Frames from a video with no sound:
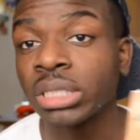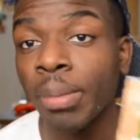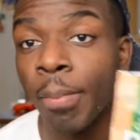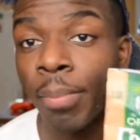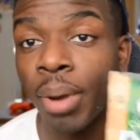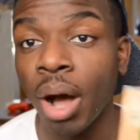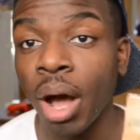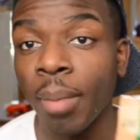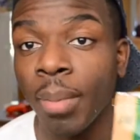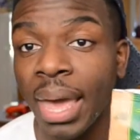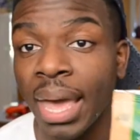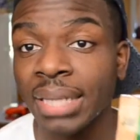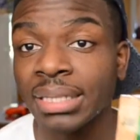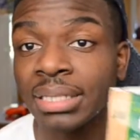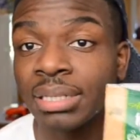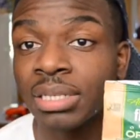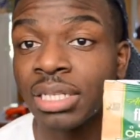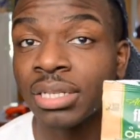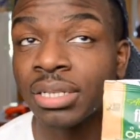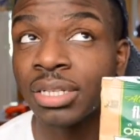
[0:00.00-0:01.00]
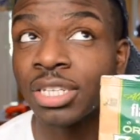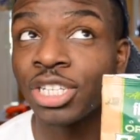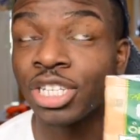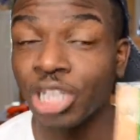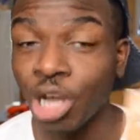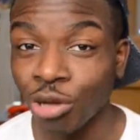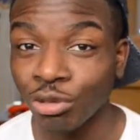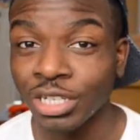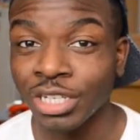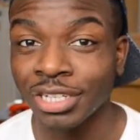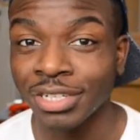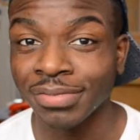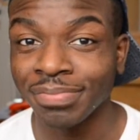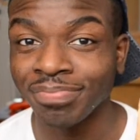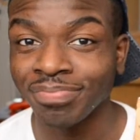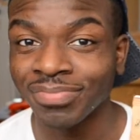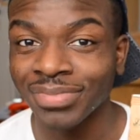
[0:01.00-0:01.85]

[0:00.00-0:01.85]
some bomb ass salsa.